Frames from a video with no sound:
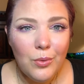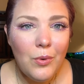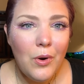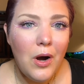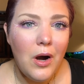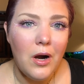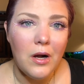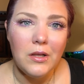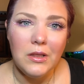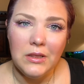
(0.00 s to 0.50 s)

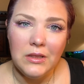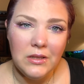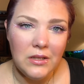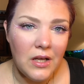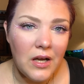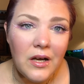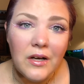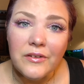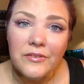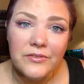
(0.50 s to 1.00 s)
are
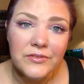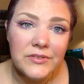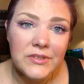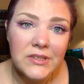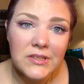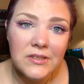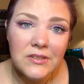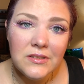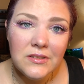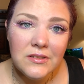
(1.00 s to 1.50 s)
loved,
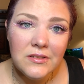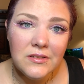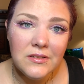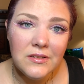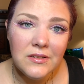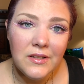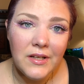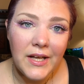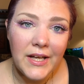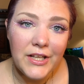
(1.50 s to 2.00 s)

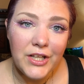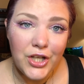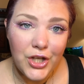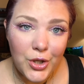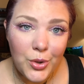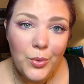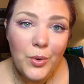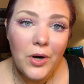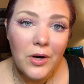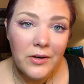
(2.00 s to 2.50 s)
and
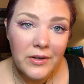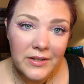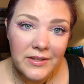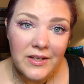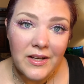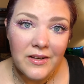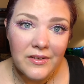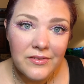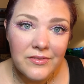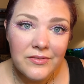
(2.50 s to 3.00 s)
you are enough.